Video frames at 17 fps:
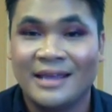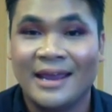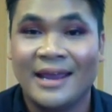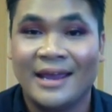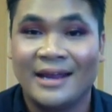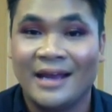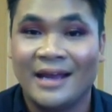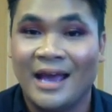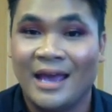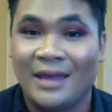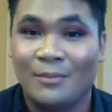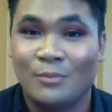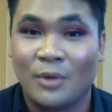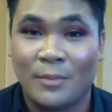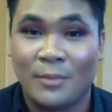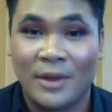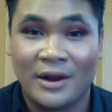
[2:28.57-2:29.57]
and I'm
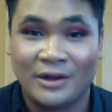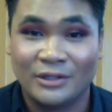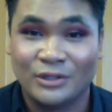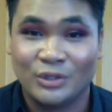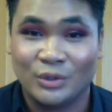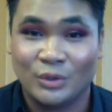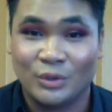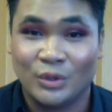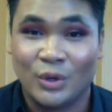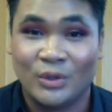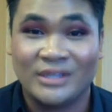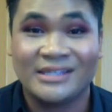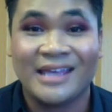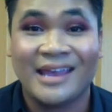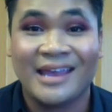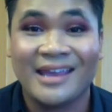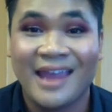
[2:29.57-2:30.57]
preparing to go to
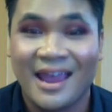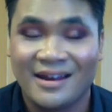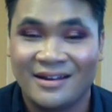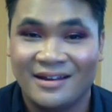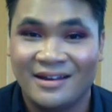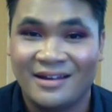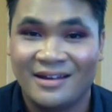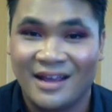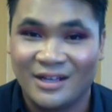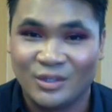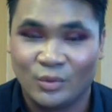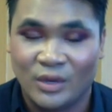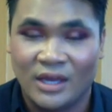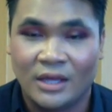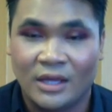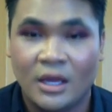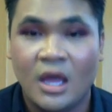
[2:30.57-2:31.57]
Skate Canada next
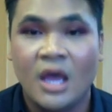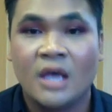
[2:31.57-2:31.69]
week.